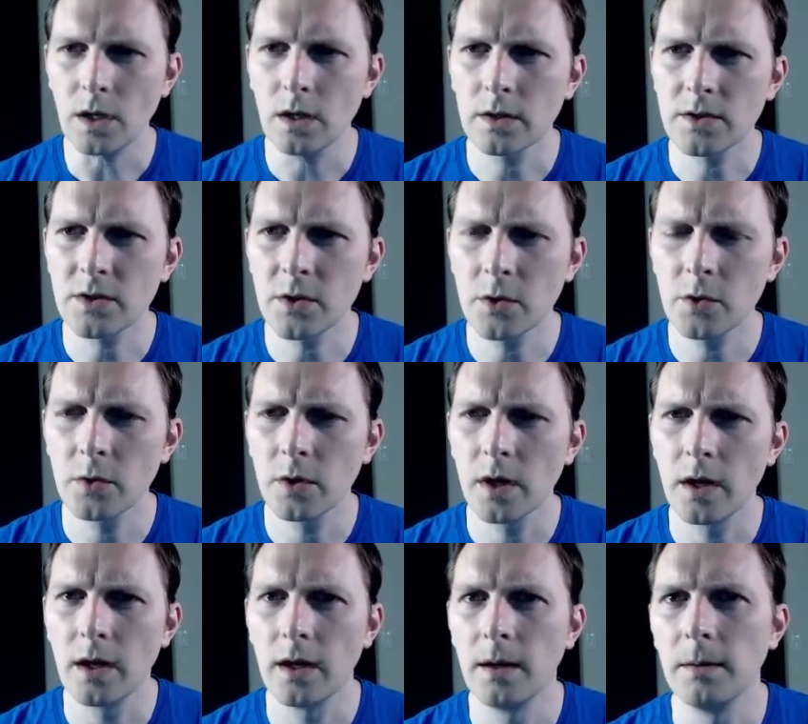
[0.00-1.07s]
So
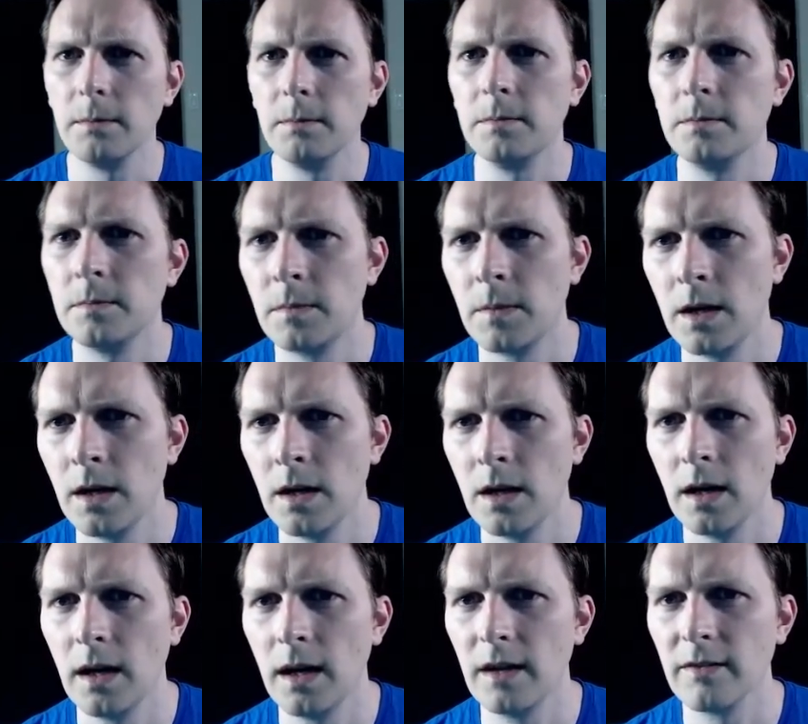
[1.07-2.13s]
I
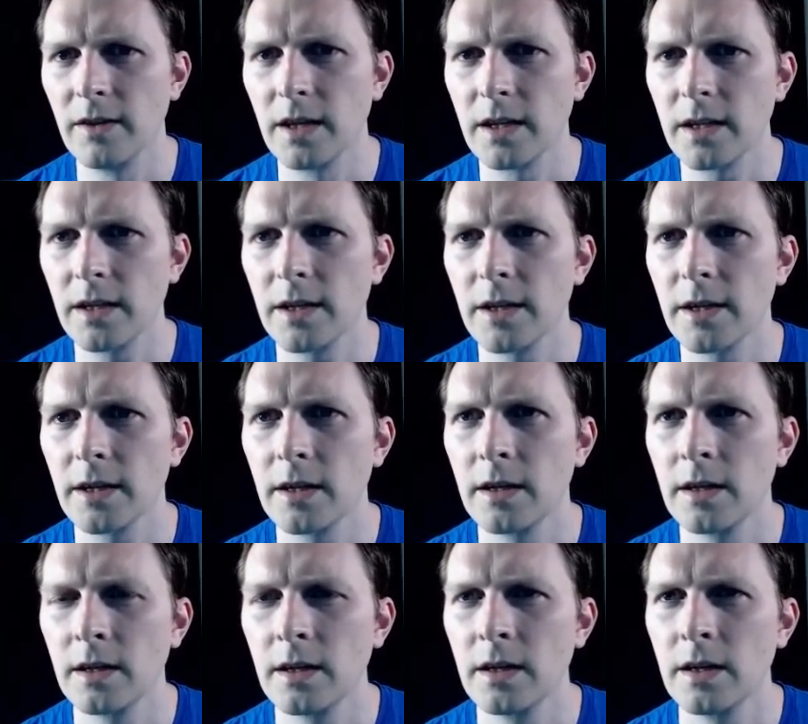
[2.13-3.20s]
have that here.
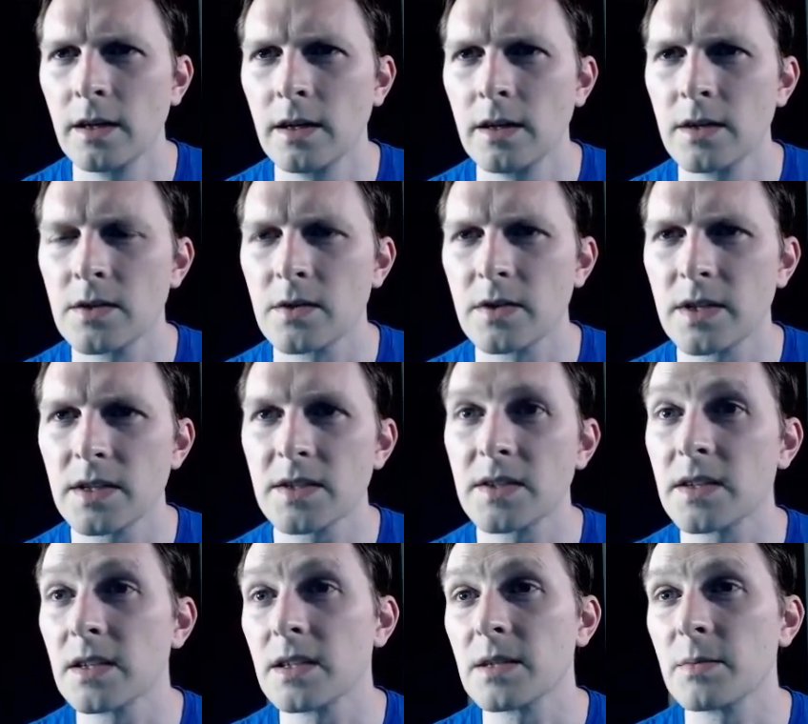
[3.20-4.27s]
This
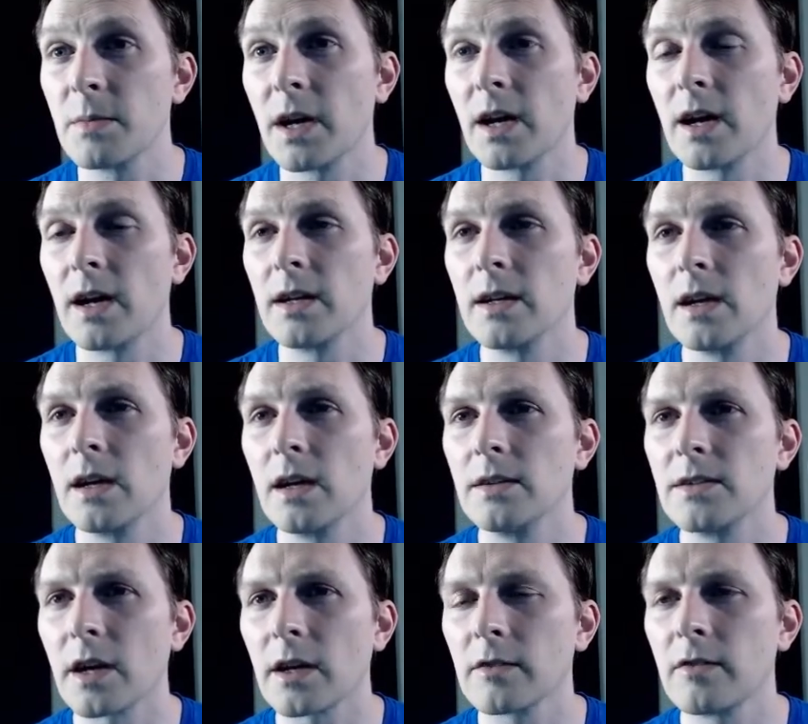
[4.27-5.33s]
is my
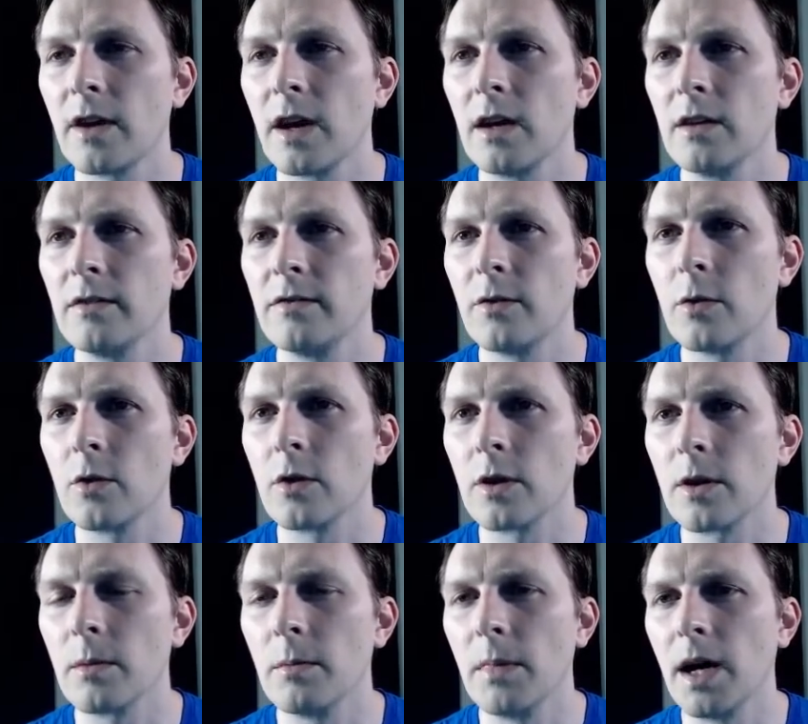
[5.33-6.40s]
Docker file
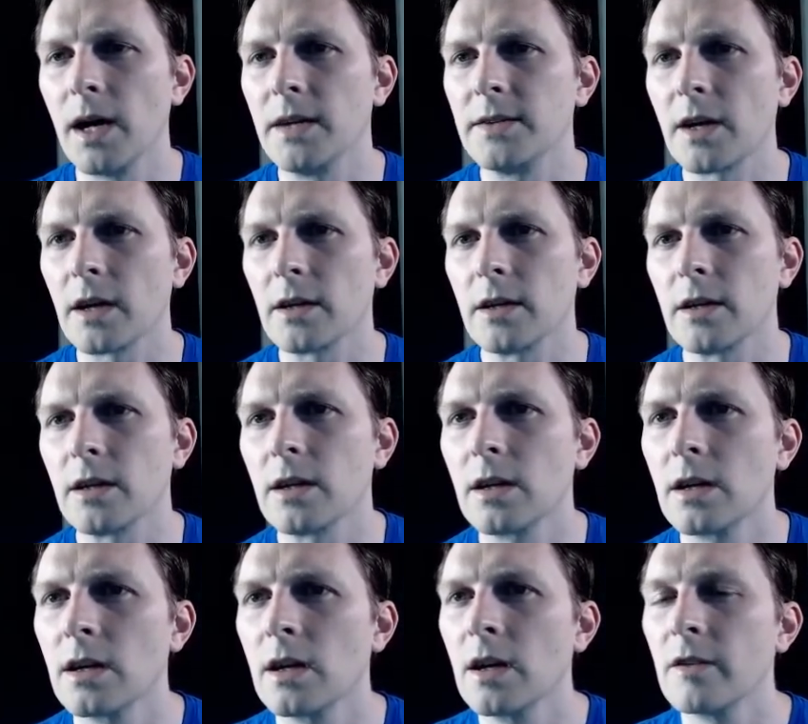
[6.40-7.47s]
for my Docker
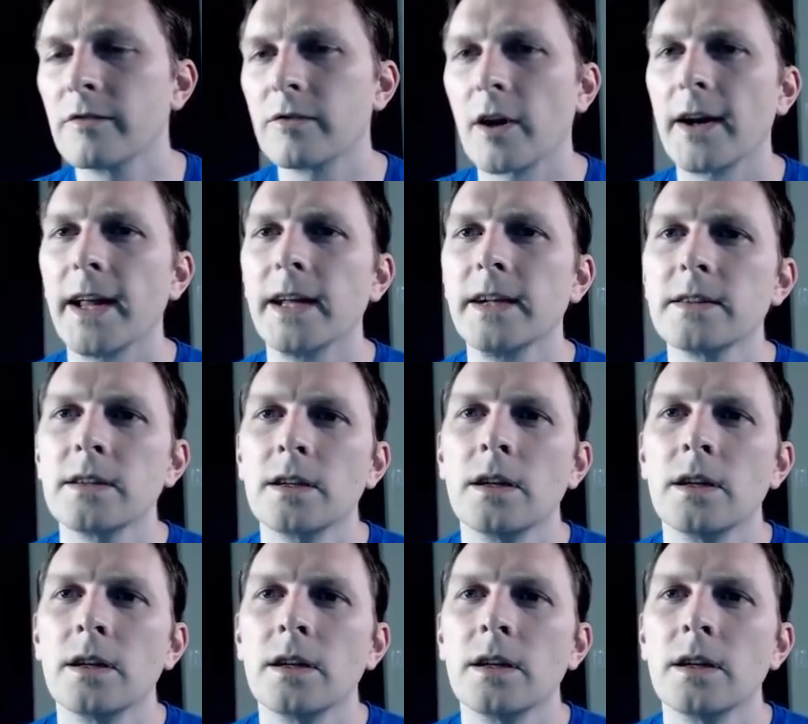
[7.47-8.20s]
front end.